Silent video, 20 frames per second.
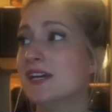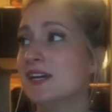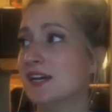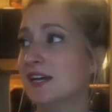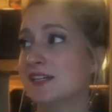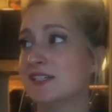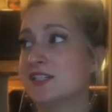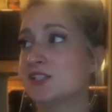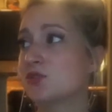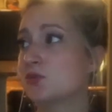
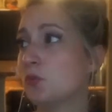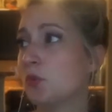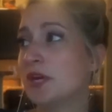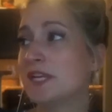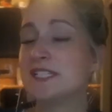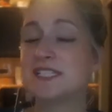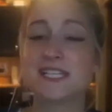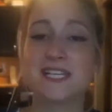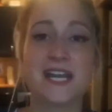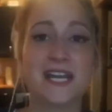I just
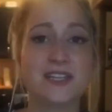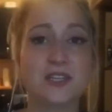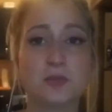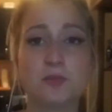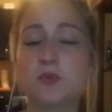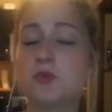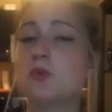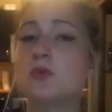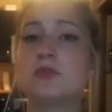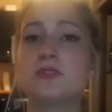went and had the
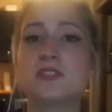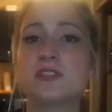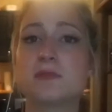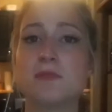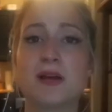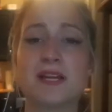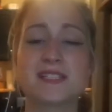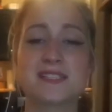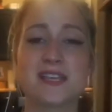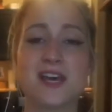pool to
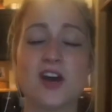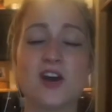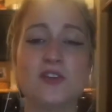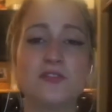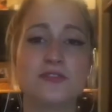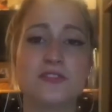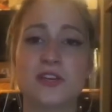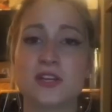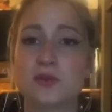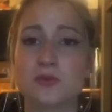
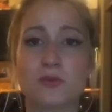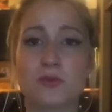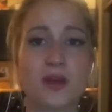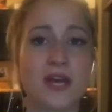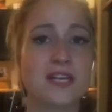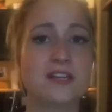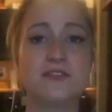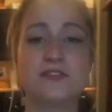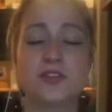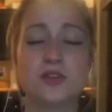myself and
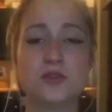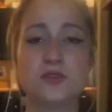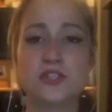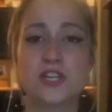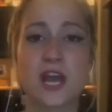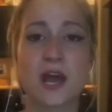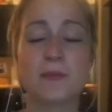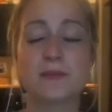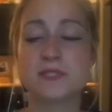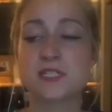read a few
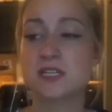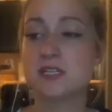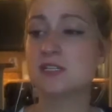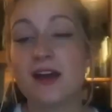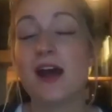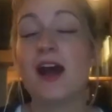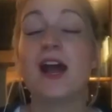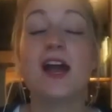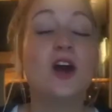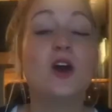chapters.
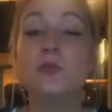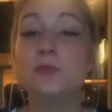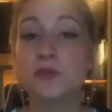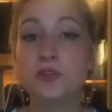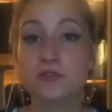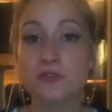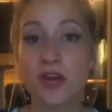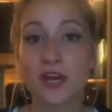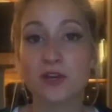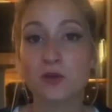I hope
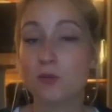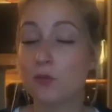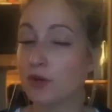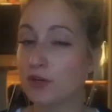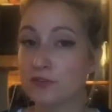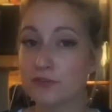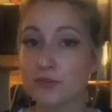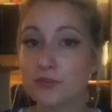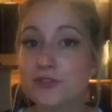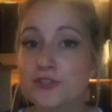you've had a
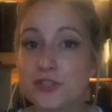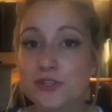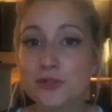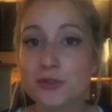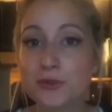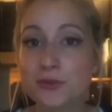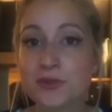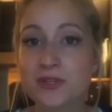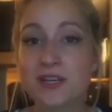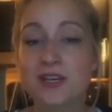wonderful
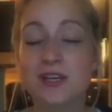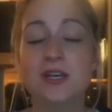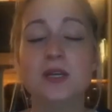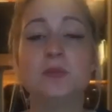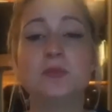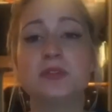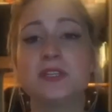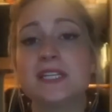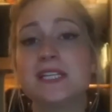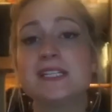June.
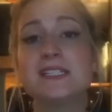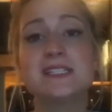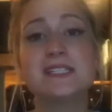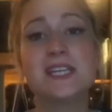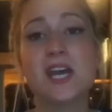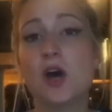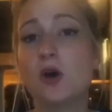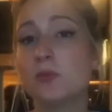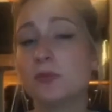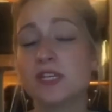Please
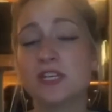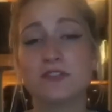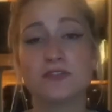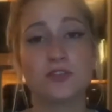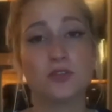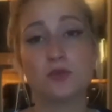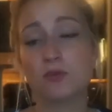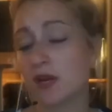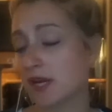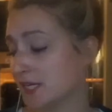tell me if
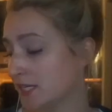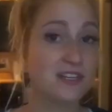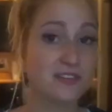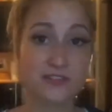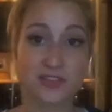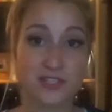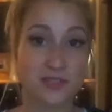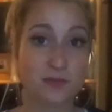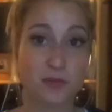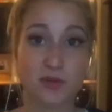you read any of
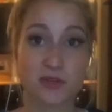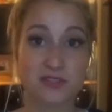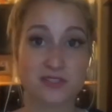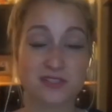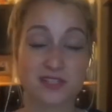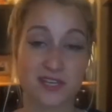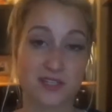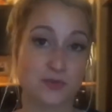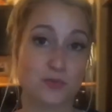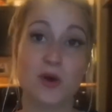these books
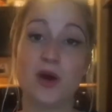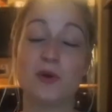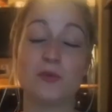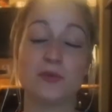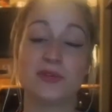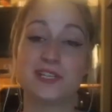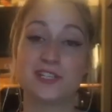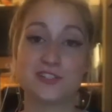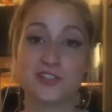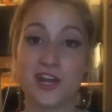as well, and
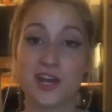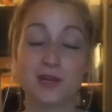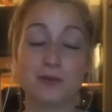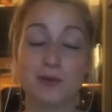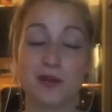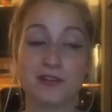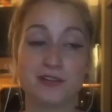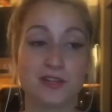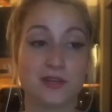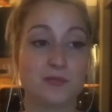we can chat
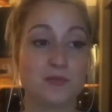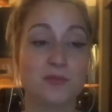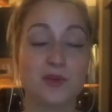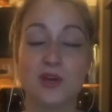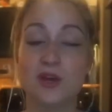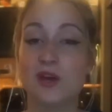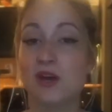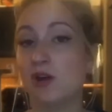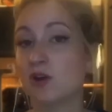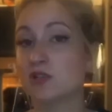about them,
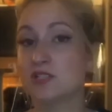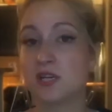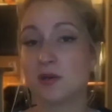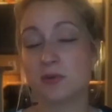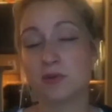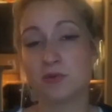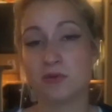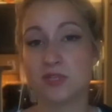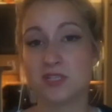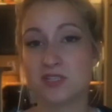or tell
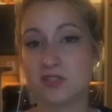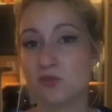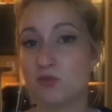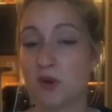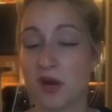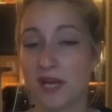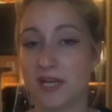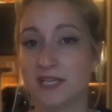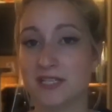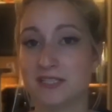me what you
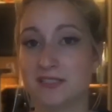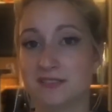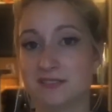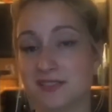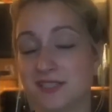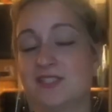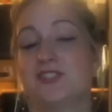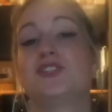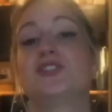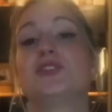read
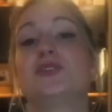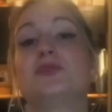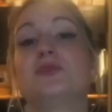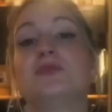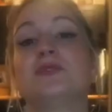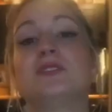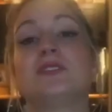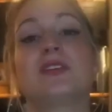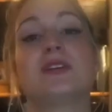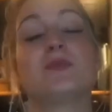in
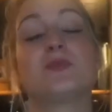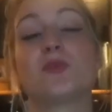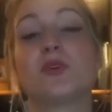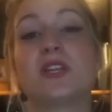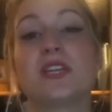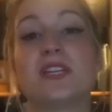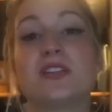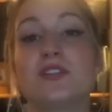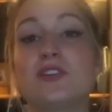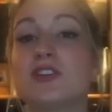June. I'm
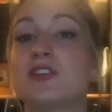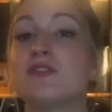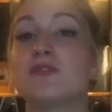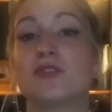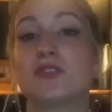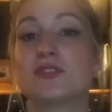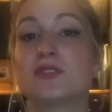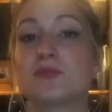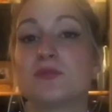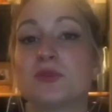really looking
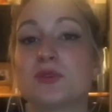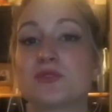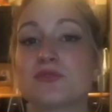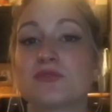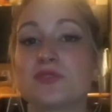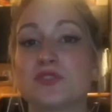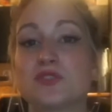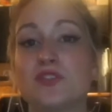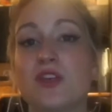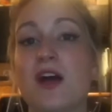for some books
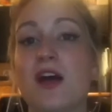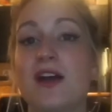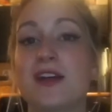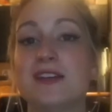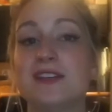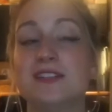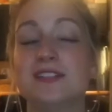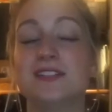for July.